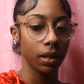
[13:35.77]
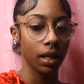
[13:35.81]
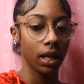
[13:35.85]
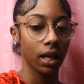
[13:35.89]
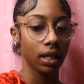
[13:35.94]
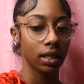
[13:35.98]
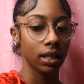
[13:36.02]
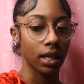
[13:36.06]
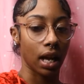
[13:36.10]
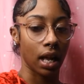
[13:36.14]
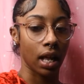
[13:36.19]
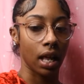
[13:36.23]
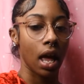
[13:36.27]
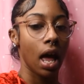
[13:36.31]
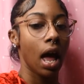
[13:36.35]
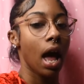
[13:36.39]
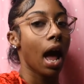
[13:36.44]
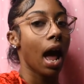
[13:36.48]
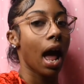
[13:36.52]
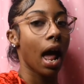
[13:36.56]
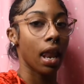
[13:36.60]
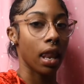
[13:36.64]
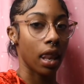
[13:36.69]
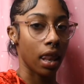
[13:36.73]
because
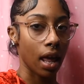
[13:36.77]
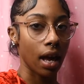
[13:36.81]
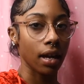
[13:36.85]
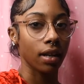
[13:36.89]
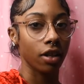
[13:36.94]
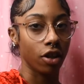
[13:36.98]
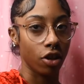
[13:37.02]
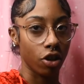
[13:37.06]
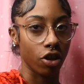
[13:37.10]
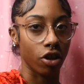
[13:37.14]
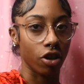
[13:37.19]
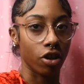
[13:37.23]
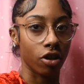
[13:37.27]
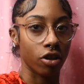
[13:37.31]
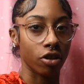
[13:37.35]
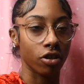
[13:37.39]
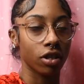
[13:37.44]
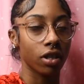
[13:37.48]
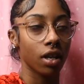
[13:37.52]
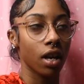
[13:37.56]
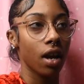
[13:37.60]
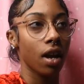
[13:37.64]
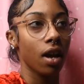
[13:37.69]
I liked girls.